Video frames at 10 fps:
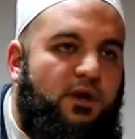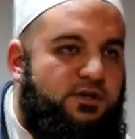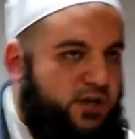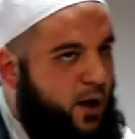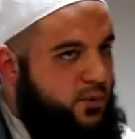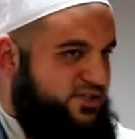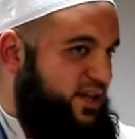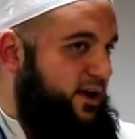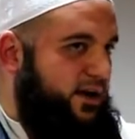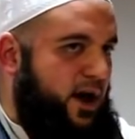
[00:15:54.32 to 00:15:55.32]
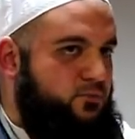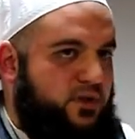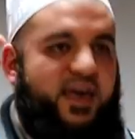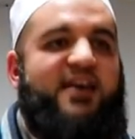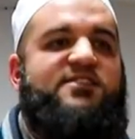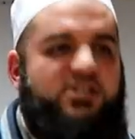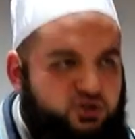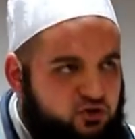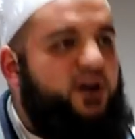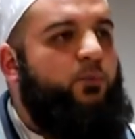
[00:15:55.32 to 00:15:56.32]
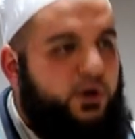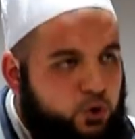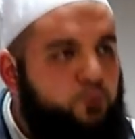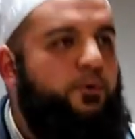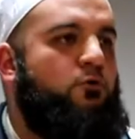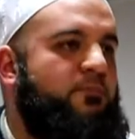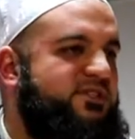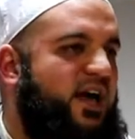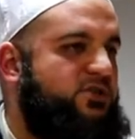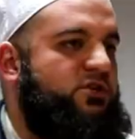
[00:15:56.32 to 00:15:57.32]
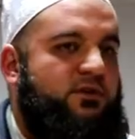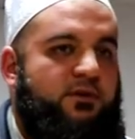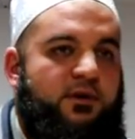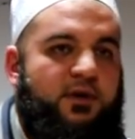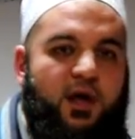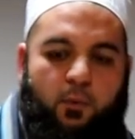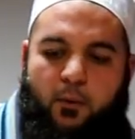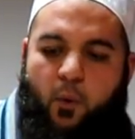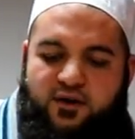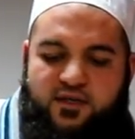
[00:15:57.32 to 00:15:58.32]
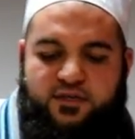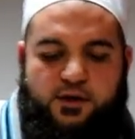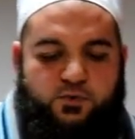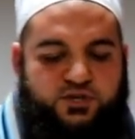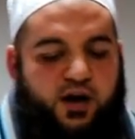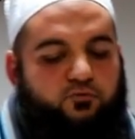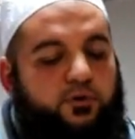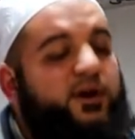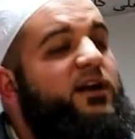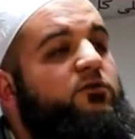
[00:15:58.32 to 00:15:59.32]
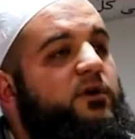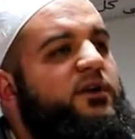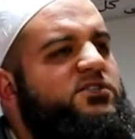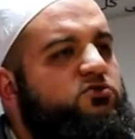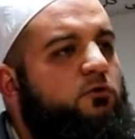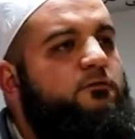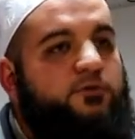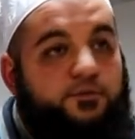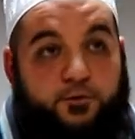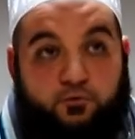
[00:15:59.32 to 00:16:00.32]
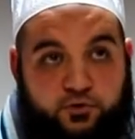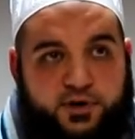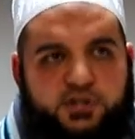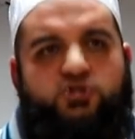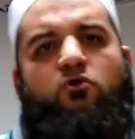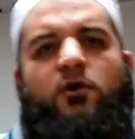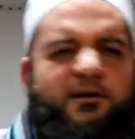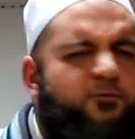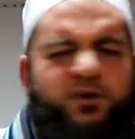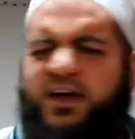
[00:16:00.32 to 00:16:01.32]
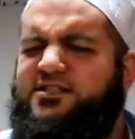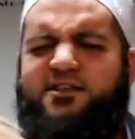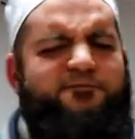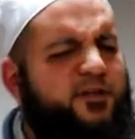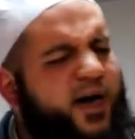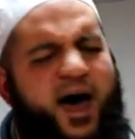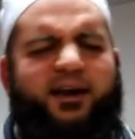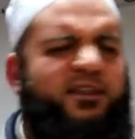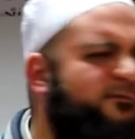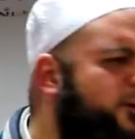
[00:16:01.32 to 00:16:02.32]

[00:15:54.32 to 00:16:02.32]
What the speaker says: So I was saying, alhamdulillah, there is this trend. We do build masajid. But one of the things which I really feel strongly for, yes, the fadail and the